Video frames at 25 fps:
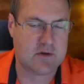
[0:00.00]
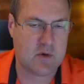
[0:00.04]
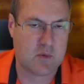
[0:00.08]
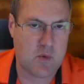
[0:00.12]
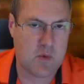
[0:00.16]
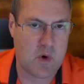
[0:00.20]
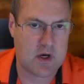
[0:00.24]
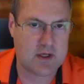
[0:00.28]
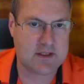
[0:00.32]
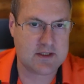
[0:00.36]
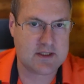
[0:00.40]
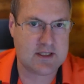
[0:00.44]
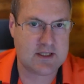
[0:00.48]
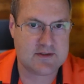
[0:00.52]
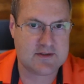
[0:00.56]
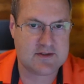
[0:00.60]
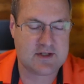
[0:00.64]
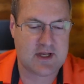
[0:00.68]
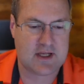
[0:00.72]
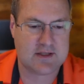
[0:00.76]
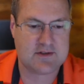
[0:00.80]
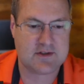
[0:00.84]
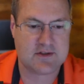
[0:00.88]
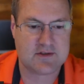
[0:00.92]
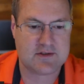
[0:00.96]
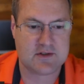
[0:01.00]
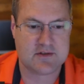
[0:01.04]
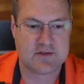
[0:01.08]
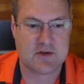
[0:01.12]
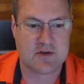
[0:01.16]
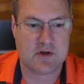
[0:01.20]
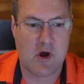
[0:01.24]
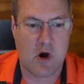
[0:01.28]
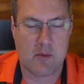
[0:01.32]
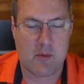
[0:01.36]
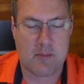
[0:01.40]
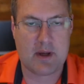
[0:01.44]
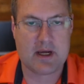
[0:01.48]
The one consensus is
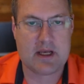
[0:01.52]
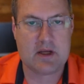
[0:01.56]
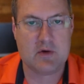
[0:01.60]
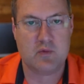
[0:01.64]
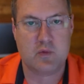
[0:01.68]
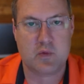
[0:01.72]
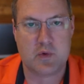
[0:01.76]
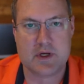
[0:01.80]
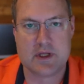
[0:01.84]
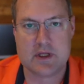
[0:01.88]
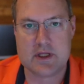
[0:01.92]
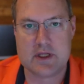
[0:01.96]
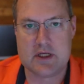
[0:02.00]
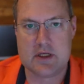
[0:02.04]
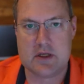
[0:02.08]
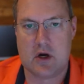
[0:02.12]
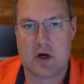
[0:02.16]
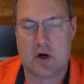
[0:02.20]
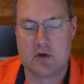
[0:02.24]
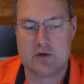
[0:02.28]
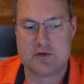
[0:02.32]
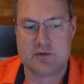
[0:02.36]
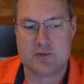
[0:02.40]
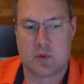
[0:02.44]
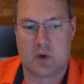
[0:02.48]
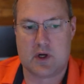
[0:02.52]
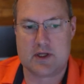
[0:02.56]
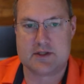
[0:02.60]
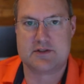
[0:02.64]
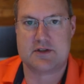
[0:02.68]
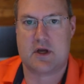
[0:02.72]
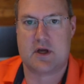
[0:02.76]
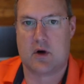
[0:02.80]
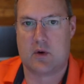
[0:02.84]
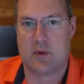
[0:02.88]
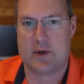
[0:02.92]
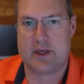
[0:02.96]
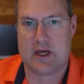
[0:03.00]
nobody really knows what's
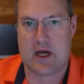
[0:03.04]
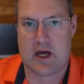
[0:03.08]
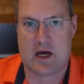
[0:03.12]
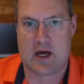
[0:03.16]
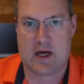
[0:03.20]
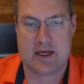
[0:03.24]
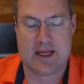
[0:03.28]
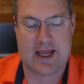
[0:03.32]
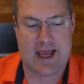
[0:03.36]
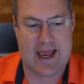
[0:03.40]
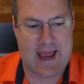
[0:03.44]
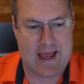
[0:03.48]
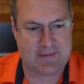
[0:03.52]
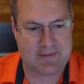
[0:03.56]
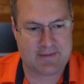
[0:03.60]
going on at